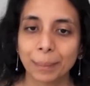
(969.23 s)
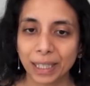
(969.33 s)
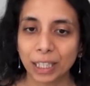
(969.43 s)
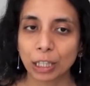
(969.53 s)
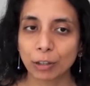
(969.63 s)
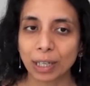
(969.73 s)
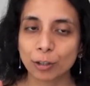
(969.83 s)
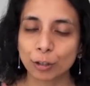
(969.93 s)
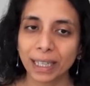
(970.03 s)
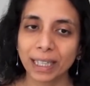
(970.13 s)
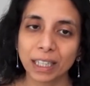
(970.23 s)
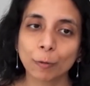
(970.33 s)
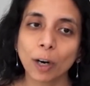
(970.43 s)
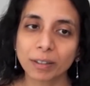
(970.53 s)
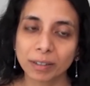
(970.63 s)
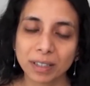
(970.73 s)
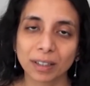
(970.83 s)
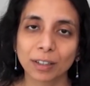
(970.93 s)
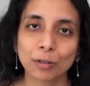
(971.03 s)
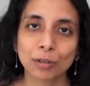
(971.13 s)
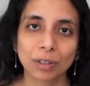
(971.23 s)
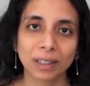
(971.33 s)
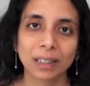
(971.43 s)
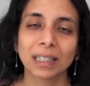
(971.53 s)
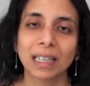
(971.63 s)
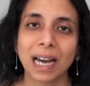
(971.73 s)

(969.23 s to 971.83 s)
Meaning you can train in one resolution